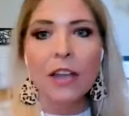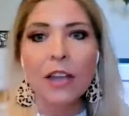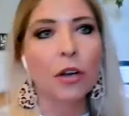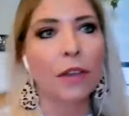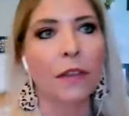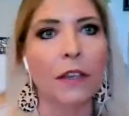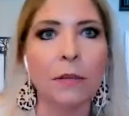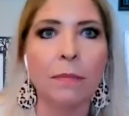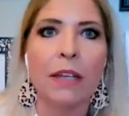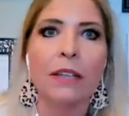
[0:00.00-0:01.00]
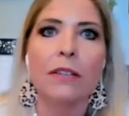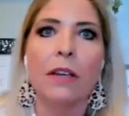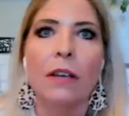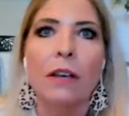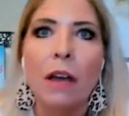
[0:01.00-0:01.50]
And, you know, I think that depends
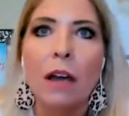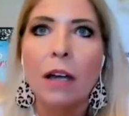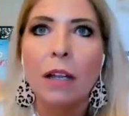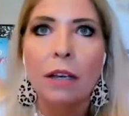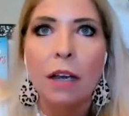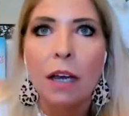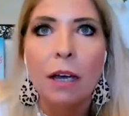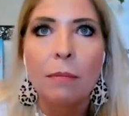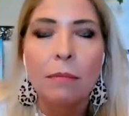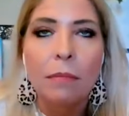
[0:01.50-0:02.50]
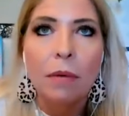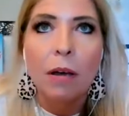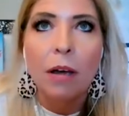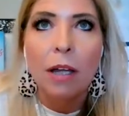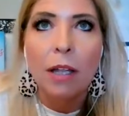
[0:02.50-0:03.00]
on, on, um,
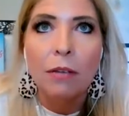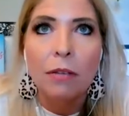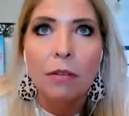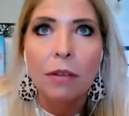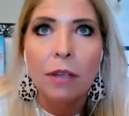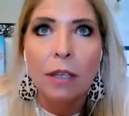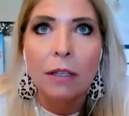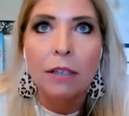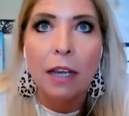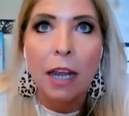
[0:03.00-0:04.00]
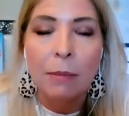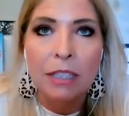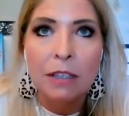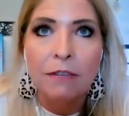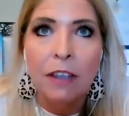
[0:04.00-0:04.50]
on the
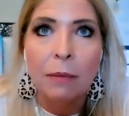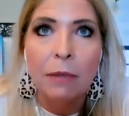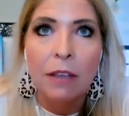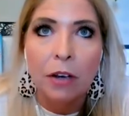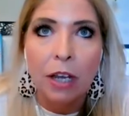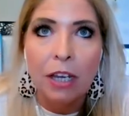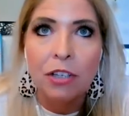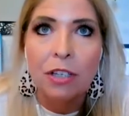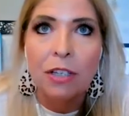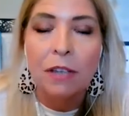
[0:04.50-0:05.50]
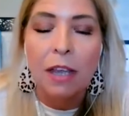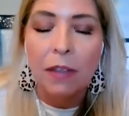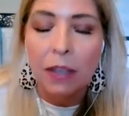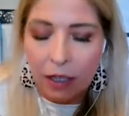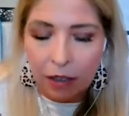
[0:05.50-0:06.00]
dynamics in the family, their ages
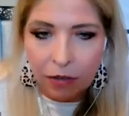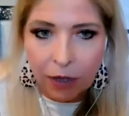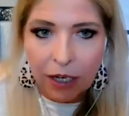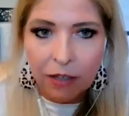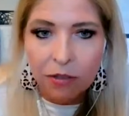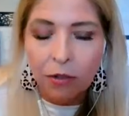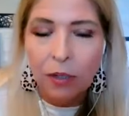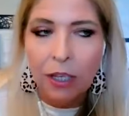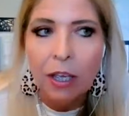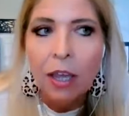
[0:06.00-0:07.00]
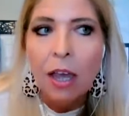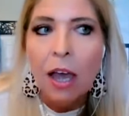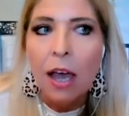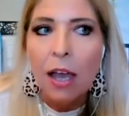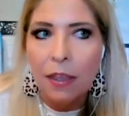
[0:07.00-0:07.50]
and the kids, right? So like,
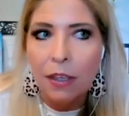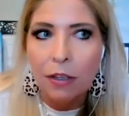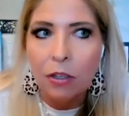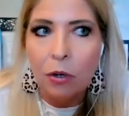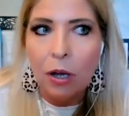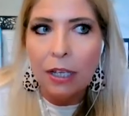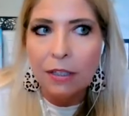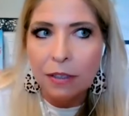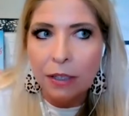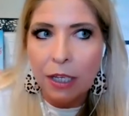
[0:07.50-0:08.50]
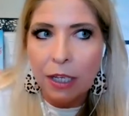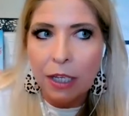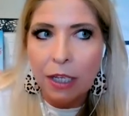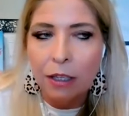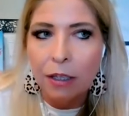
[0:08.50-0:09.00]
I think, you know,
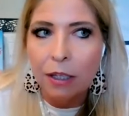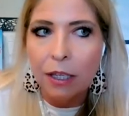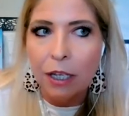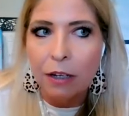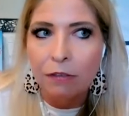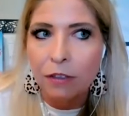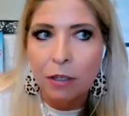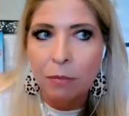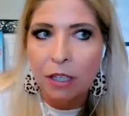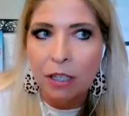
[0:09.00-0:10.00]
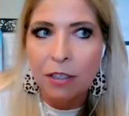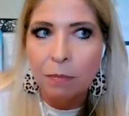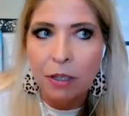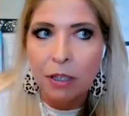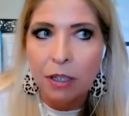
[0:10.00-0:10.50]
isolating can, for some
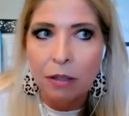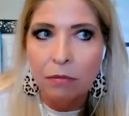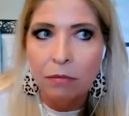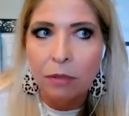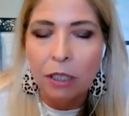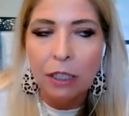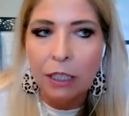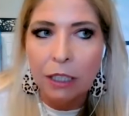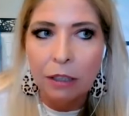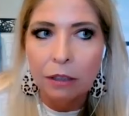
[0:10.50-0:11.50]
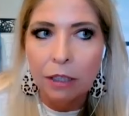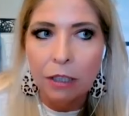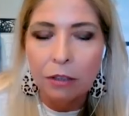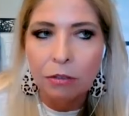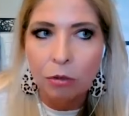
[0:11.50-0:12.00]
kids, be really
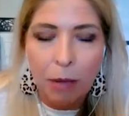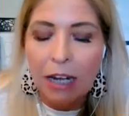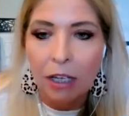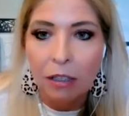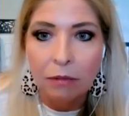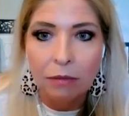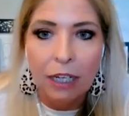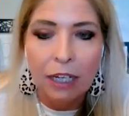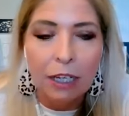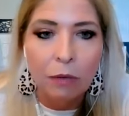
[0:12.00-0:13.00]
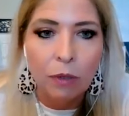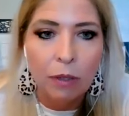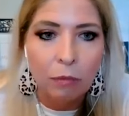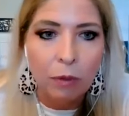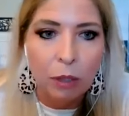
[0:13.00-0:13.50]
uh, traumatic, right? And
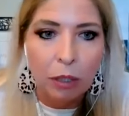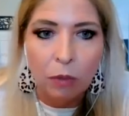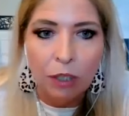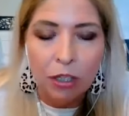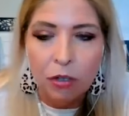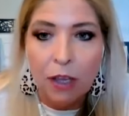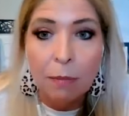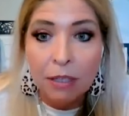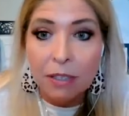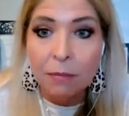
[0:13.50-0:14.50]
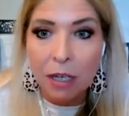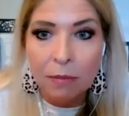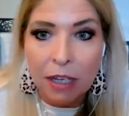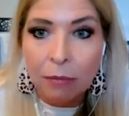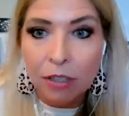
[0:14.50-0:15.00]
we we wouldn't want to do that. But
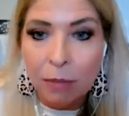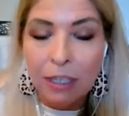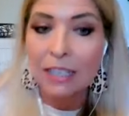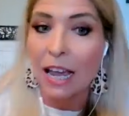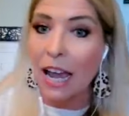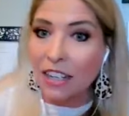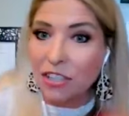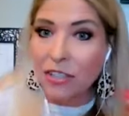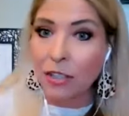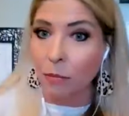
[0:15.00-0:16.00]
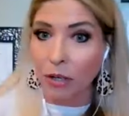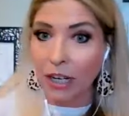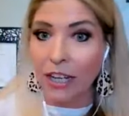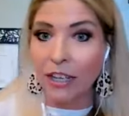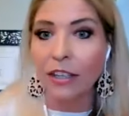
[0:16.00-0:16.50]
sometimes I will tell my kids, I just need a
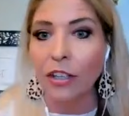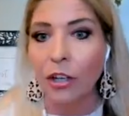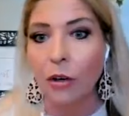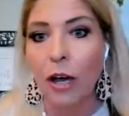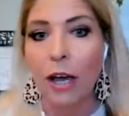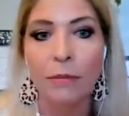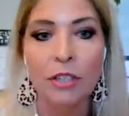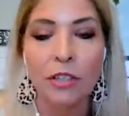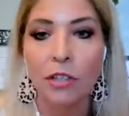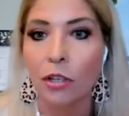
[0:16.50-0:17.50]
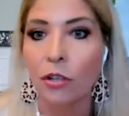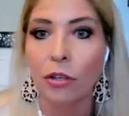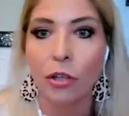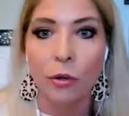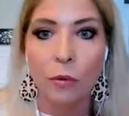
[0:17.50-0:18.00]
break. You know, I'm just going to
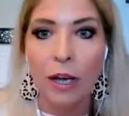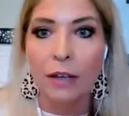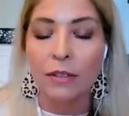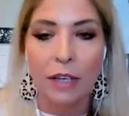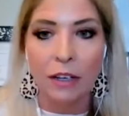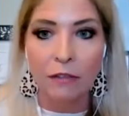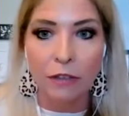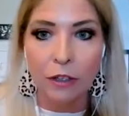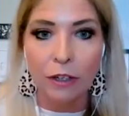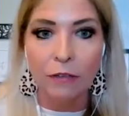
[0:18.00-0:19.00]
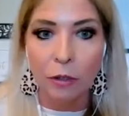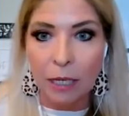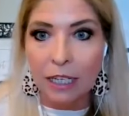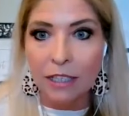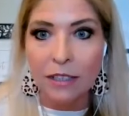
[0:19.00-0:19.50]
go outside for a few
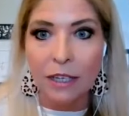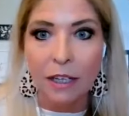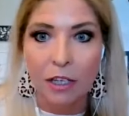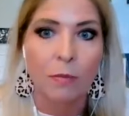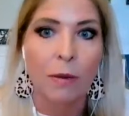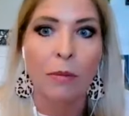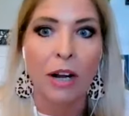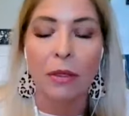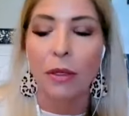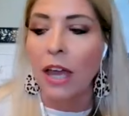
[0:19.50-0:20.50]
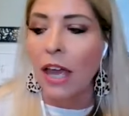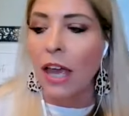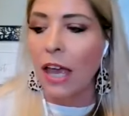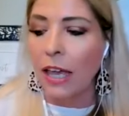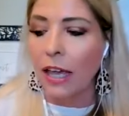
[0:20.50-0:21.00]
minutes and catch my breath.
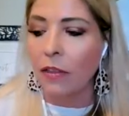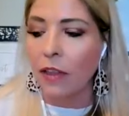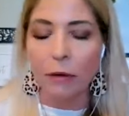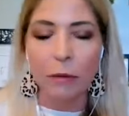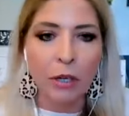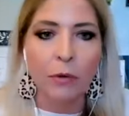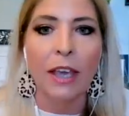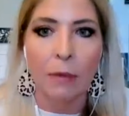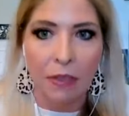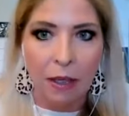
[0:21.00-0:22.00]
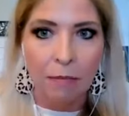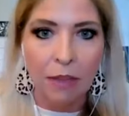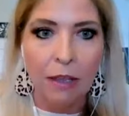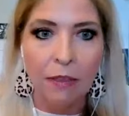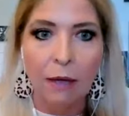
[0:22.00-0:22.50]
And that would be okay with
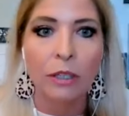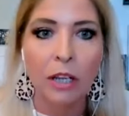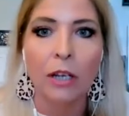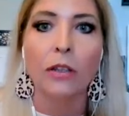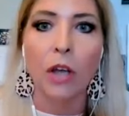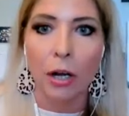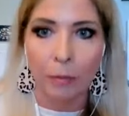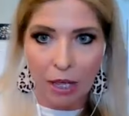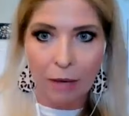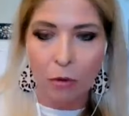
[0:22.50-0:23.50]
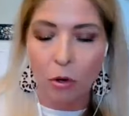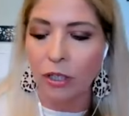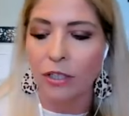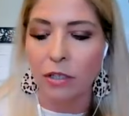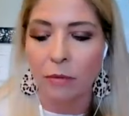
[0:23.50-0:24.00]
them. They that would not alarm them
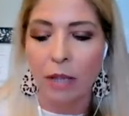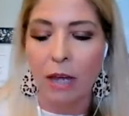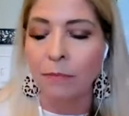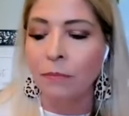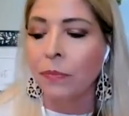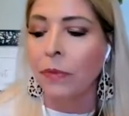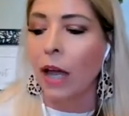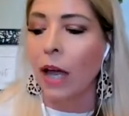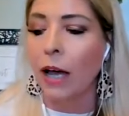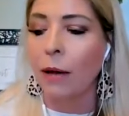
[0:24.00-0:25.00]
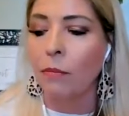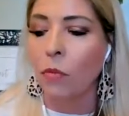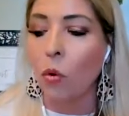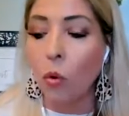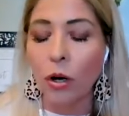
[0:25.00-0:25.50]
or concern them.
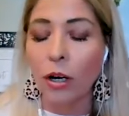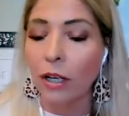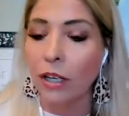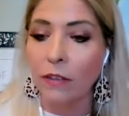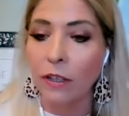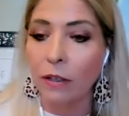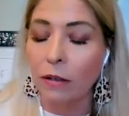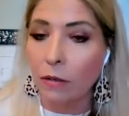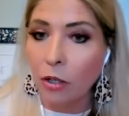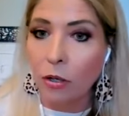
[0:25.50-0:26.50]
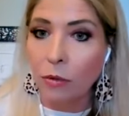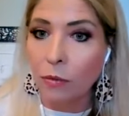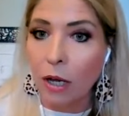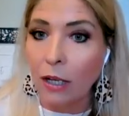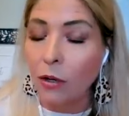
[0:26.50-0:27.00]
Um, or even, you
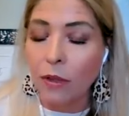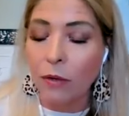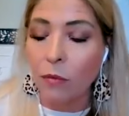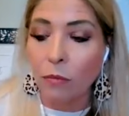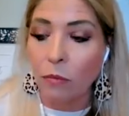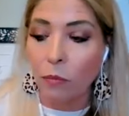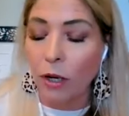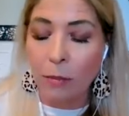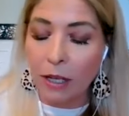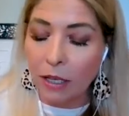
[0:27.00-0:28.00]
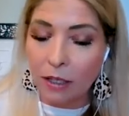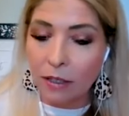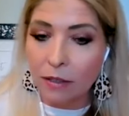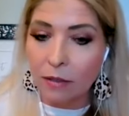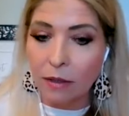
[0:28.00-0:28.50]
know, I know that one of my
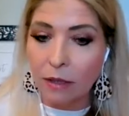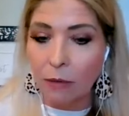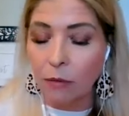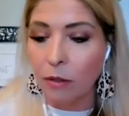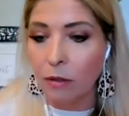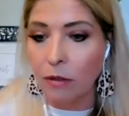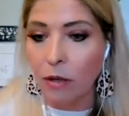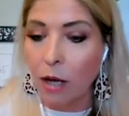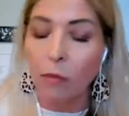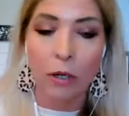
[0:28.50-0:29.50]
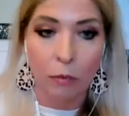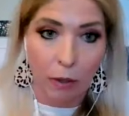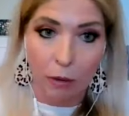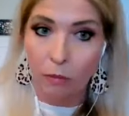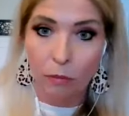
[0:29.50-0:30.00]
kids, that would not work
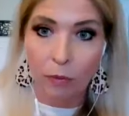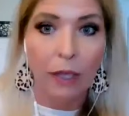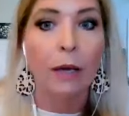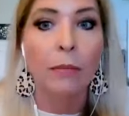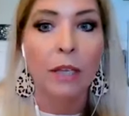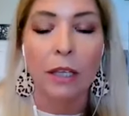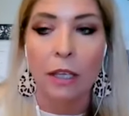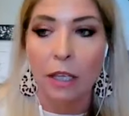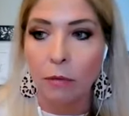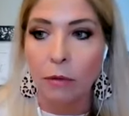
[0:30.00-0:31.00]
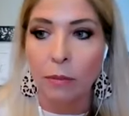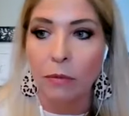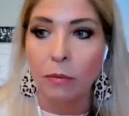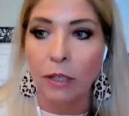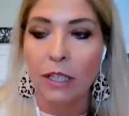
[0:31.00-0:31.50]
well with him. He, he would
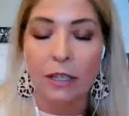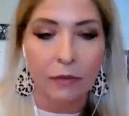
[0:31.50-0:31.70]
be really